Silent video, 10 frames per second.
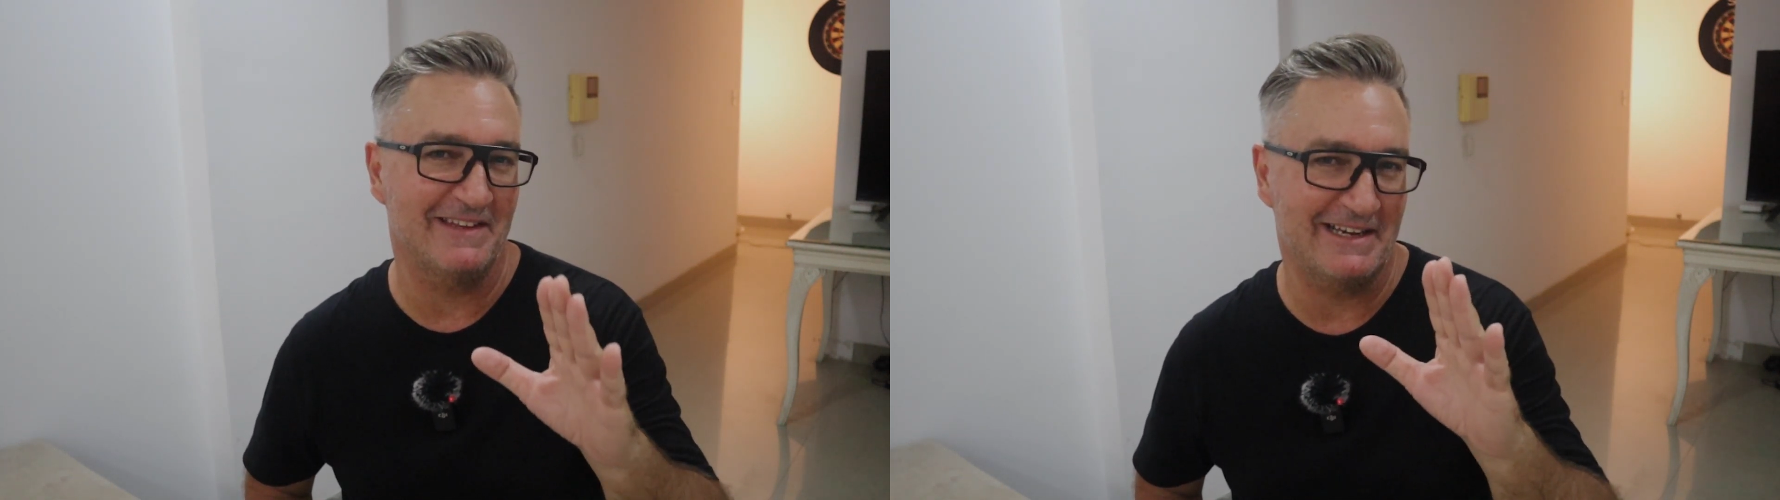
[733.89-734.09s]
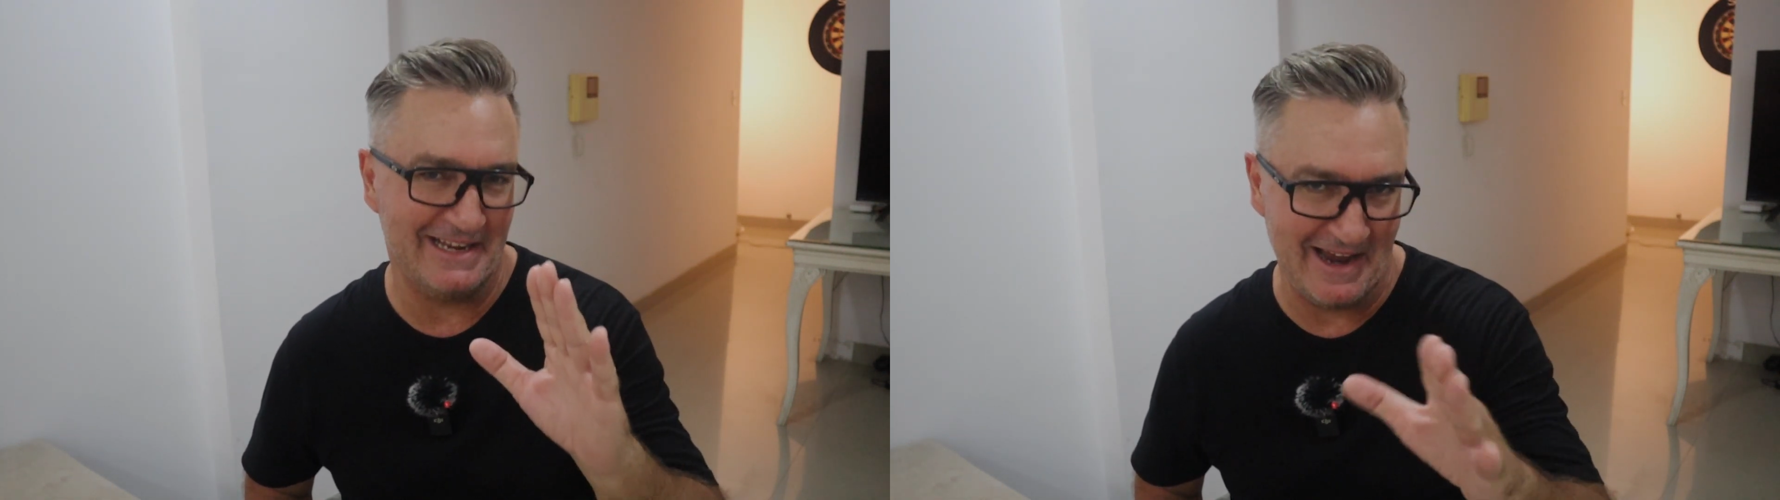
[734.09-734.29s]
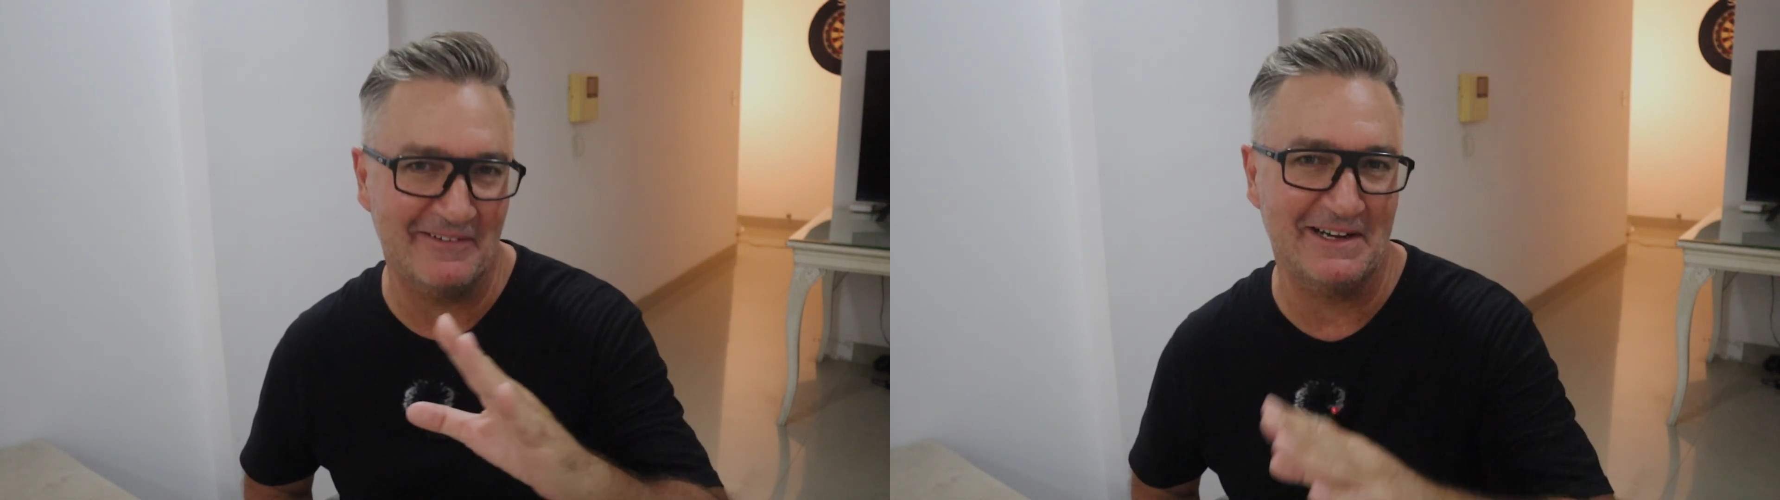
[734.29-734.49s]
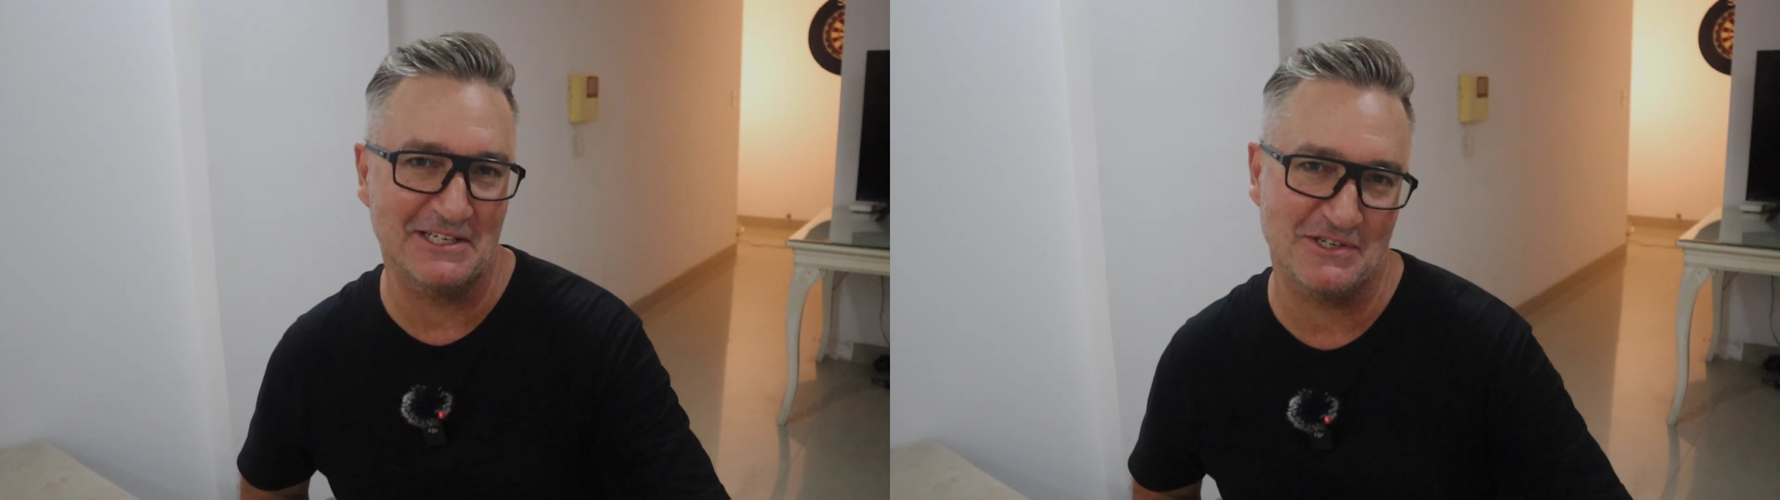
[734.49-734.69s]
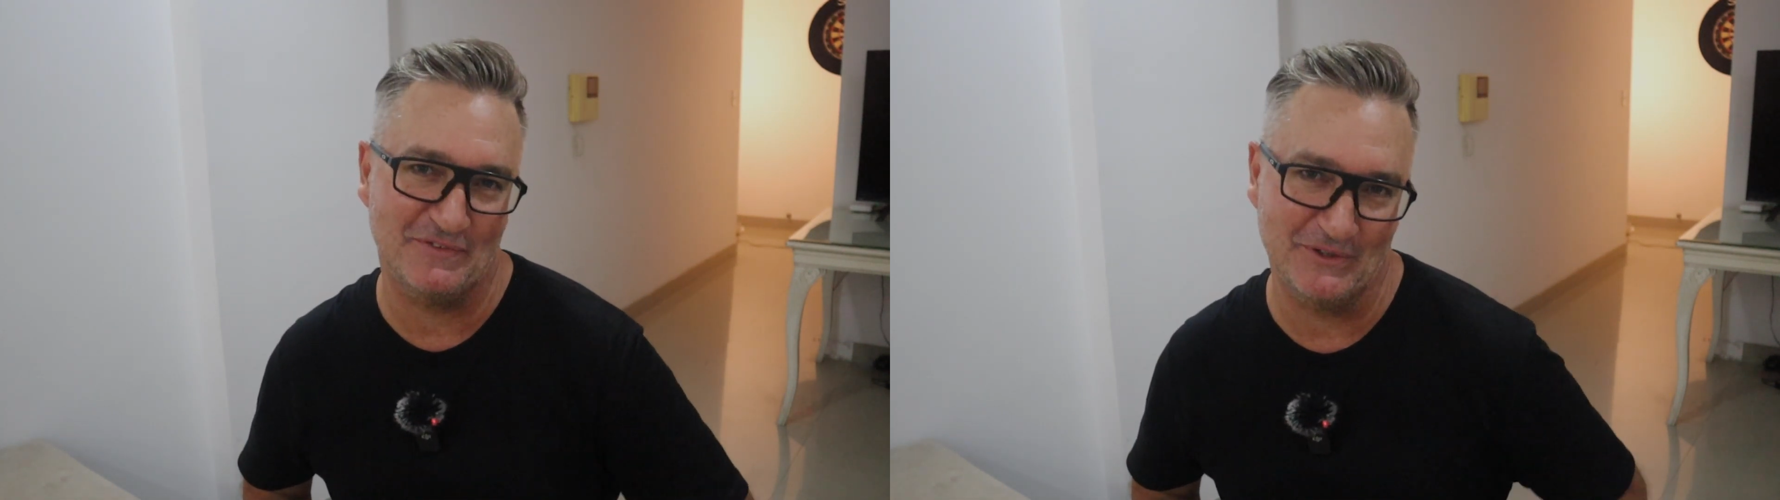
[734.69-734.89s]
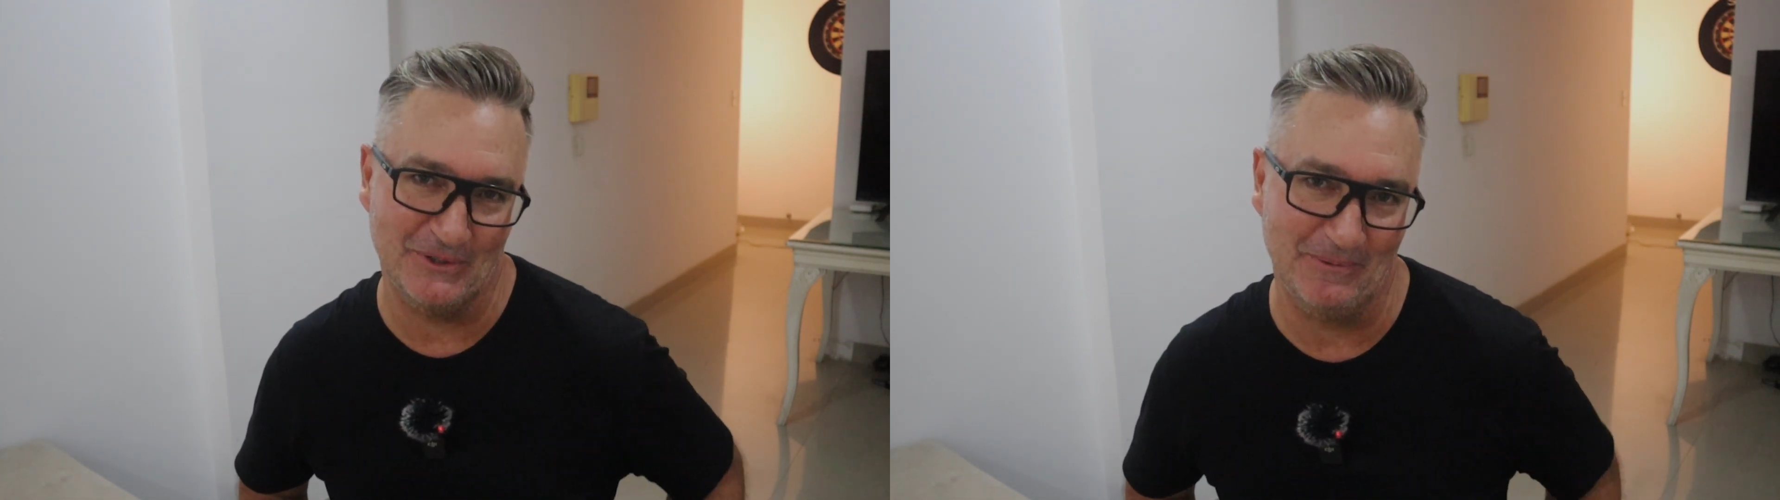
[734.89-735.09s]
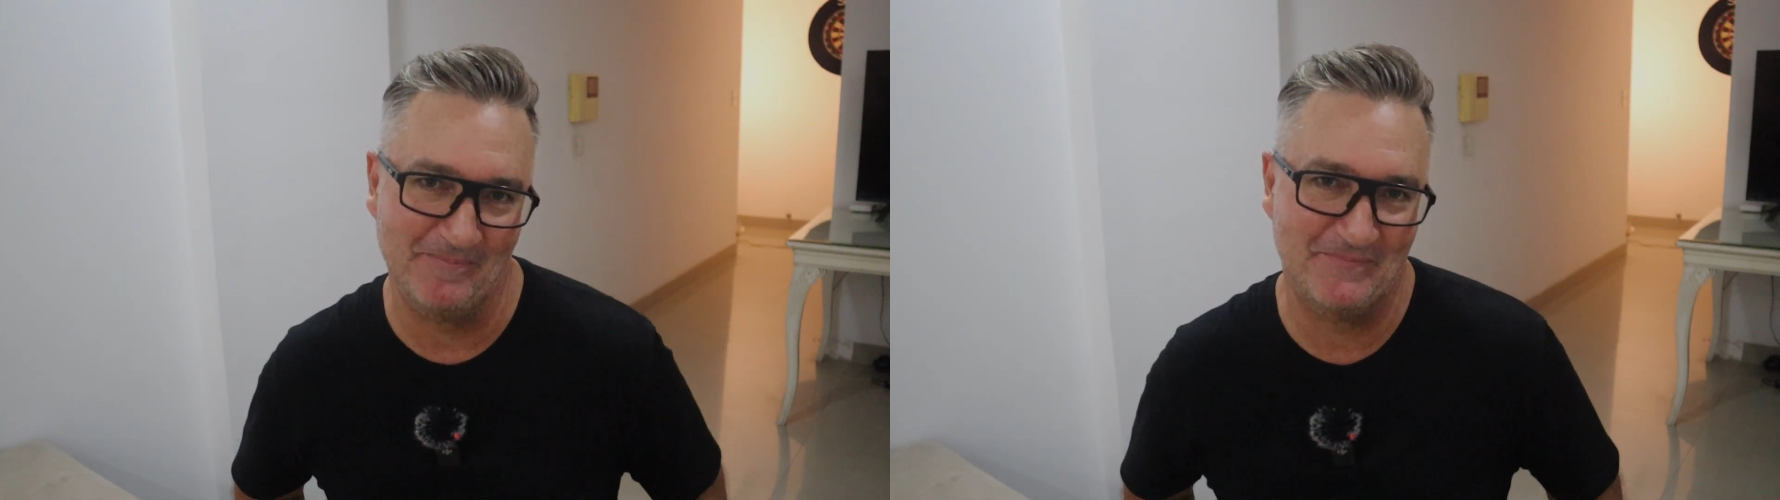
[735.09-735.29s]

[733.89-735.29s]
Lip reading: the garage for.